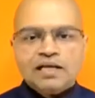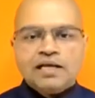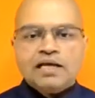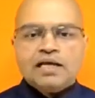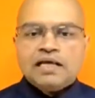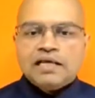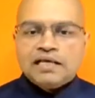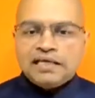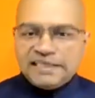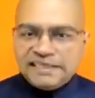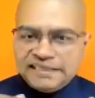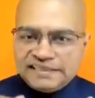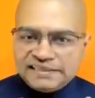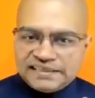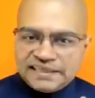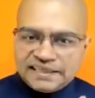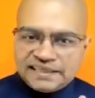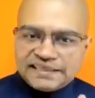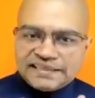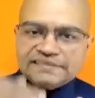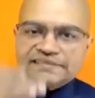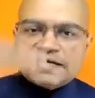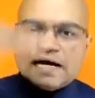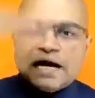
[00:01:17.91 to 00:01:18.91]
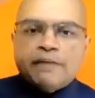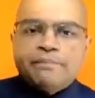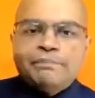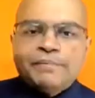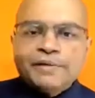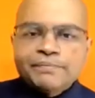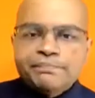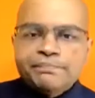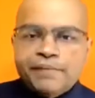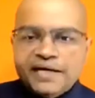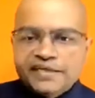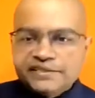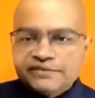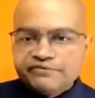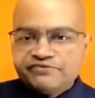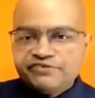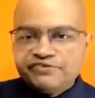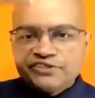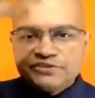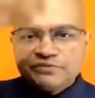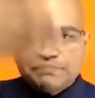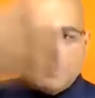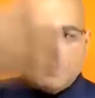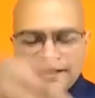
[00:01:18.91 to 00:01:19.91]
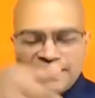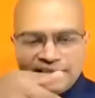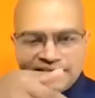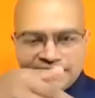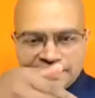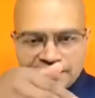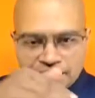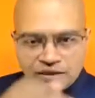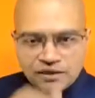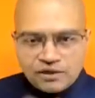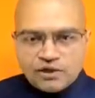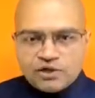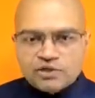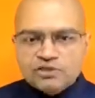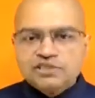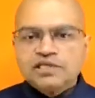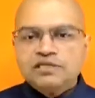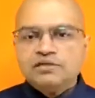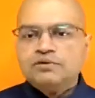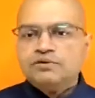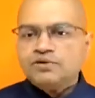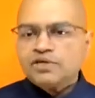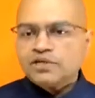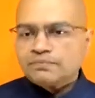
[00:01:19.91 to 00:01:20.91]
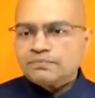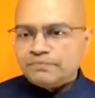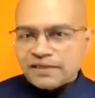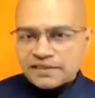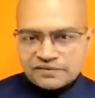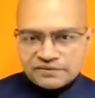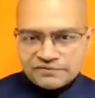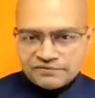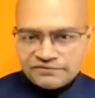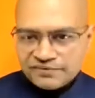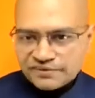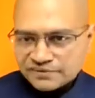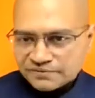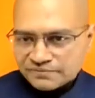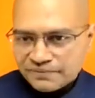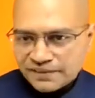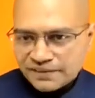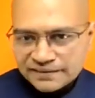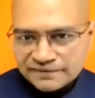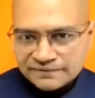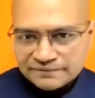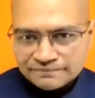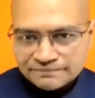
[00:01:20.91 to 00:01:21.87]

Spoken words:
Either it is upper part of your spine or the lower part of your spine.